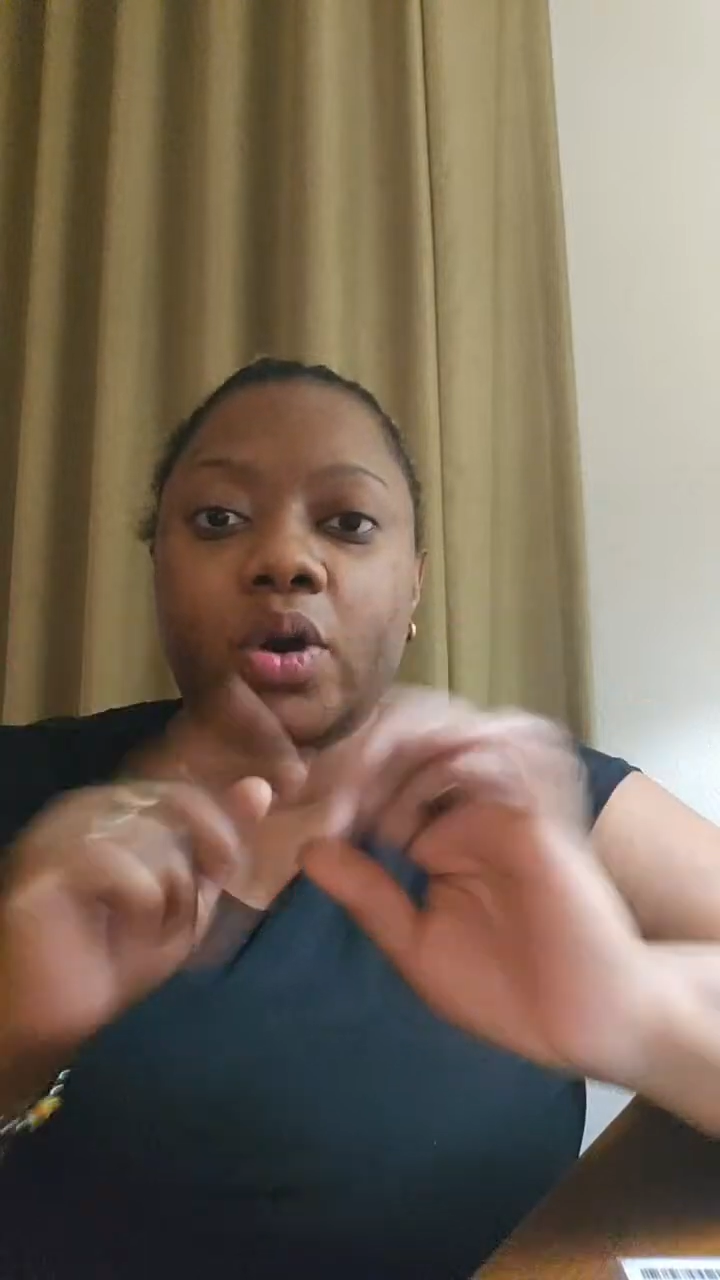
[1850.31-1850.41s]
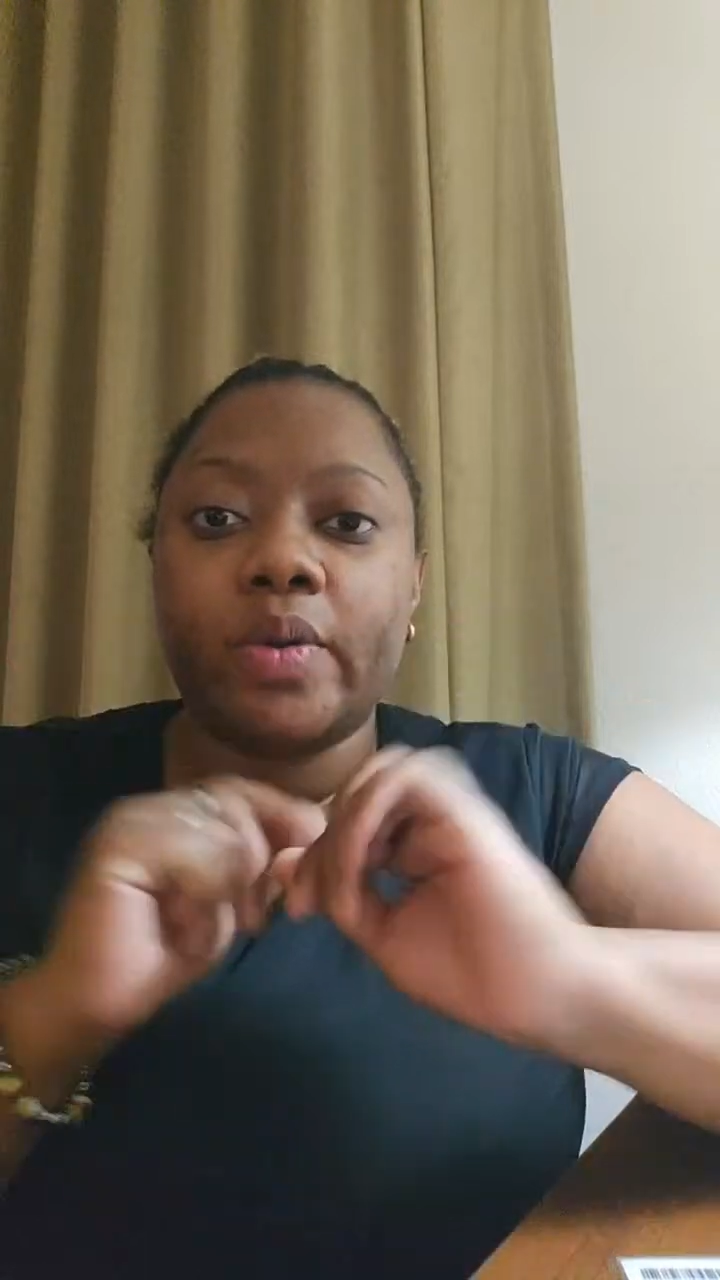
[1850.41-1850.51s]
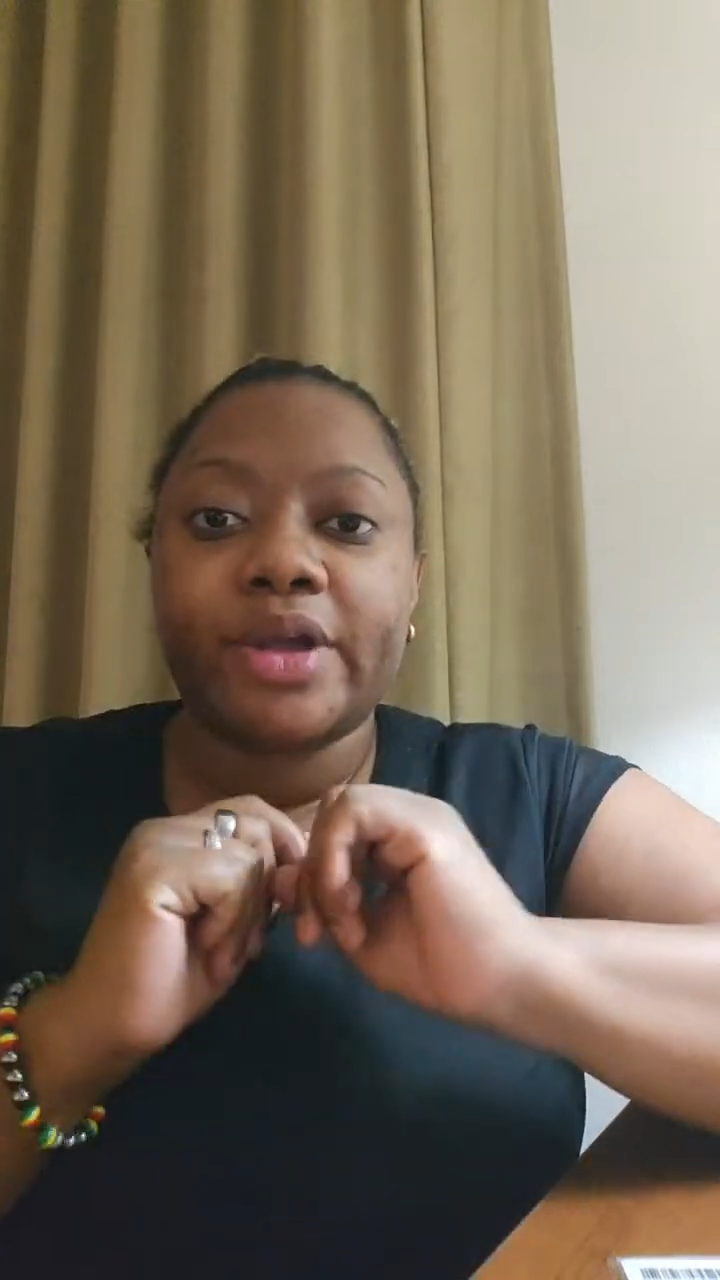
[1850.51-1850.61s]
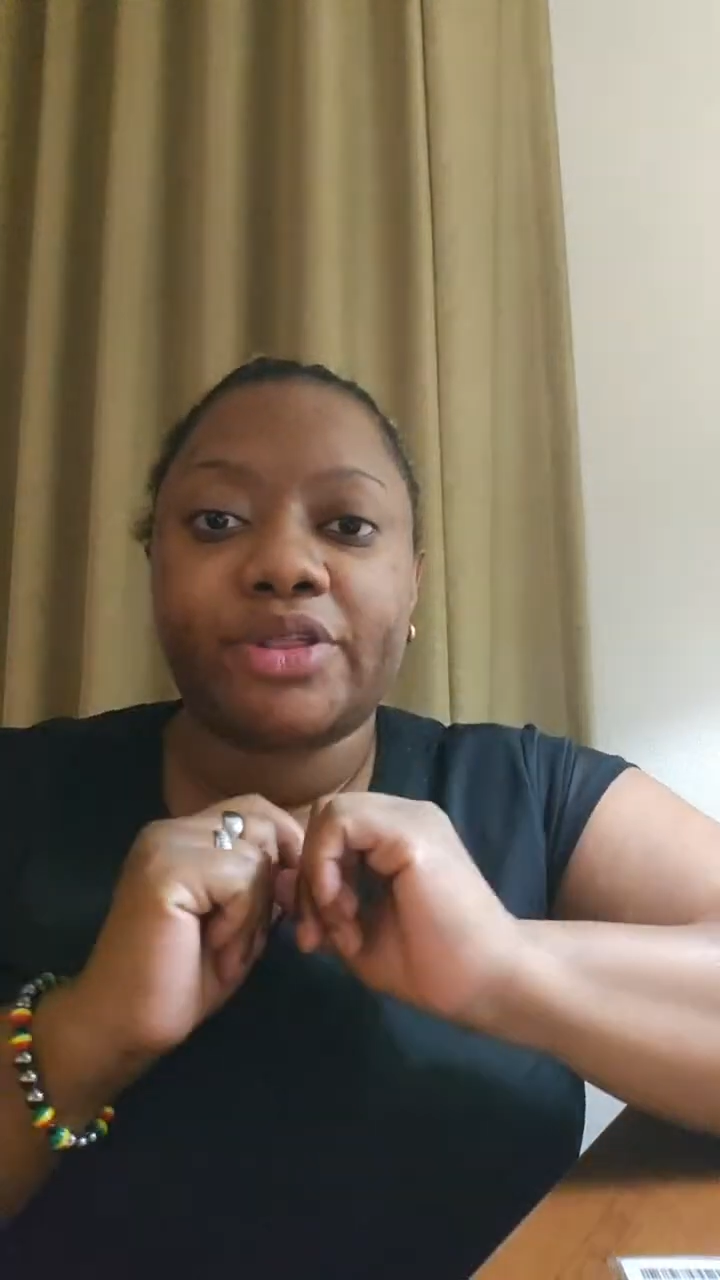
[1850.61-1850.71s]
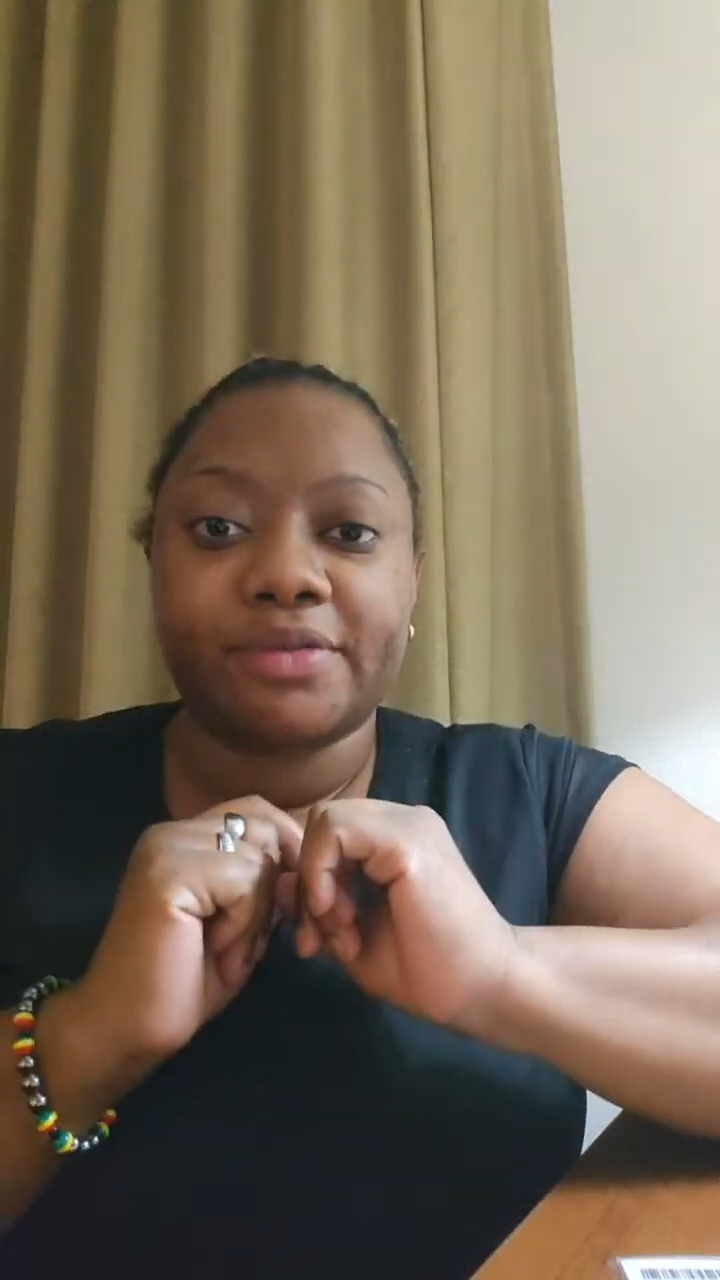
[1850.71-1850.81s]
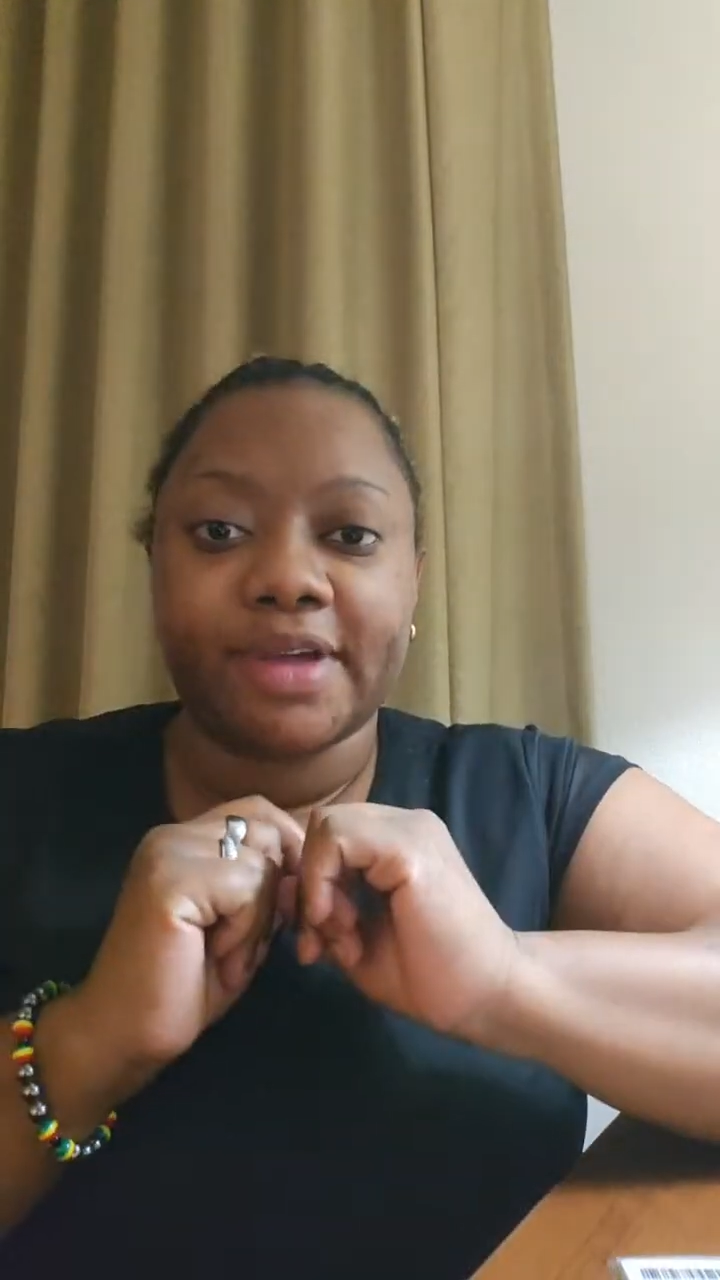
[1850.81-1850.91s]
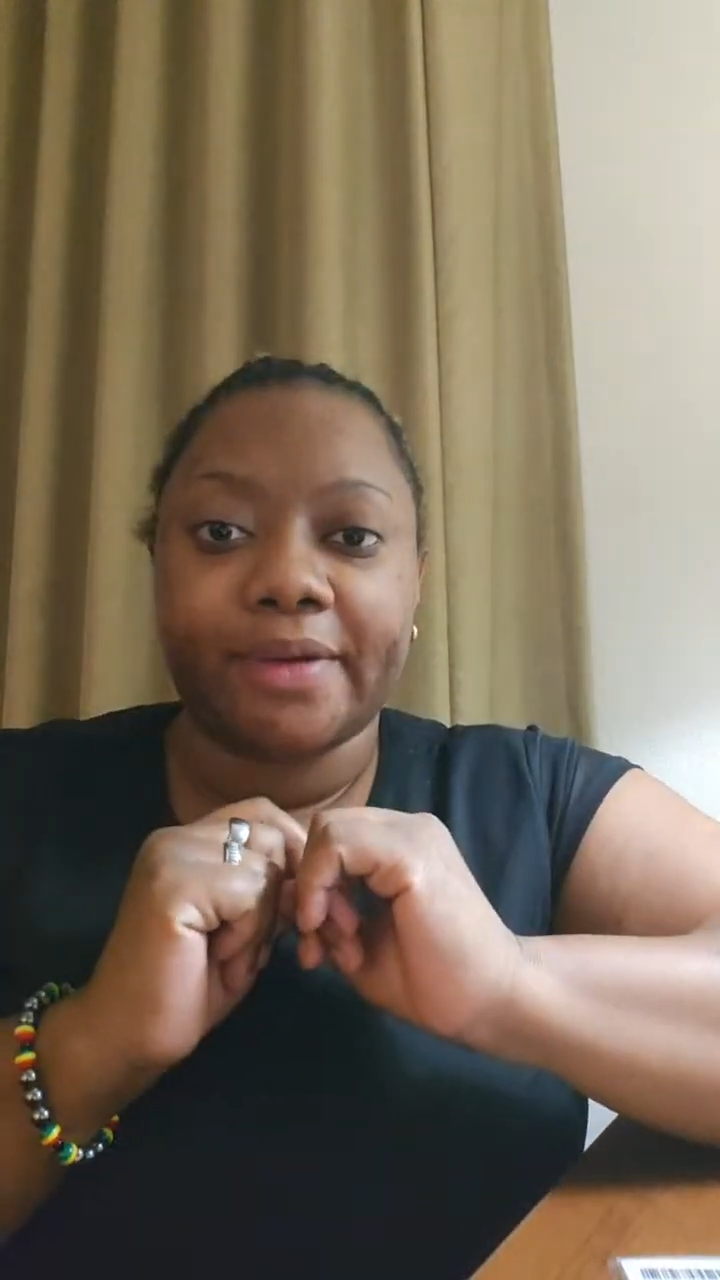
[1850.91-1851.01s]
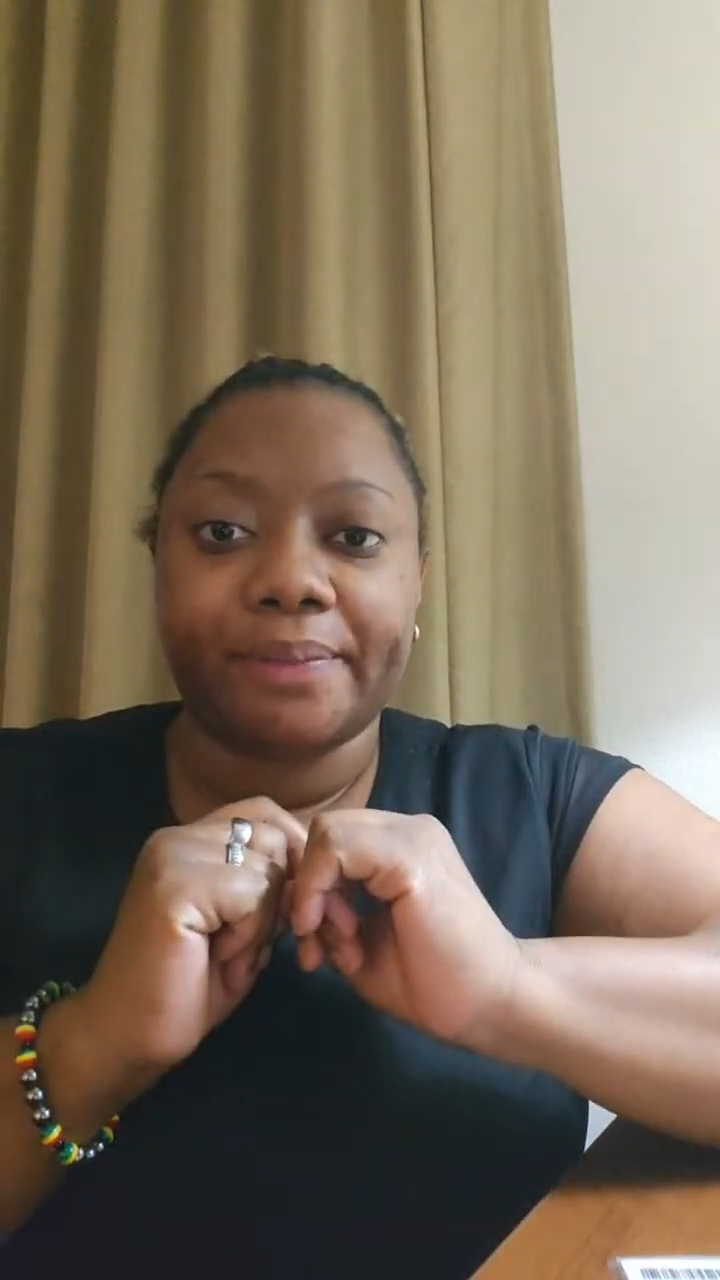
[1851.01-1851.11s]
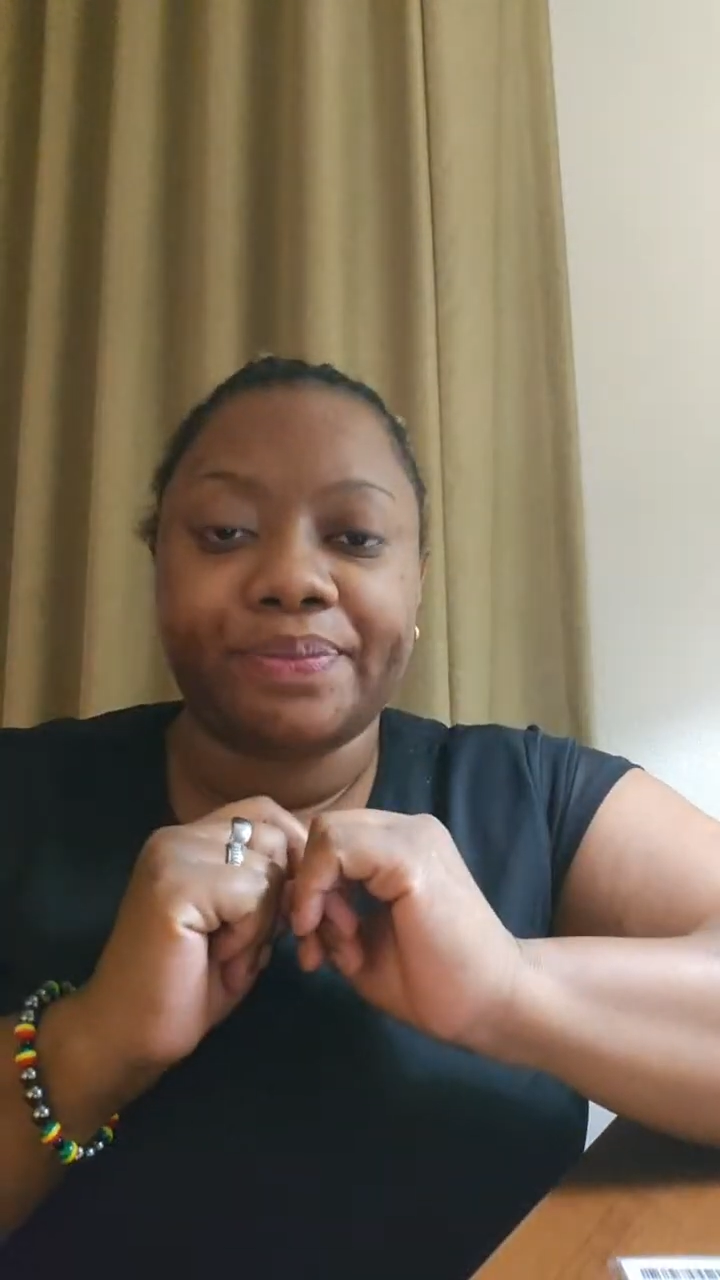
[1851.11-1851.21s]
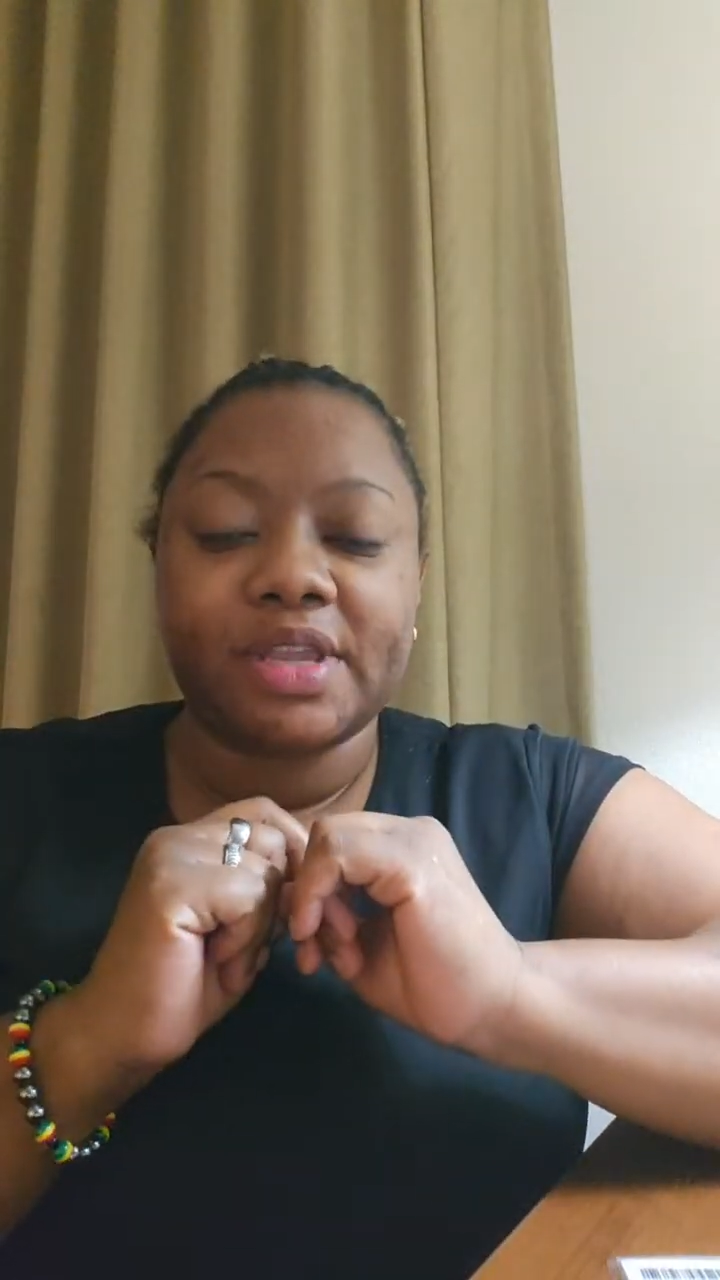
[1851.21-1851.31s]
going through there.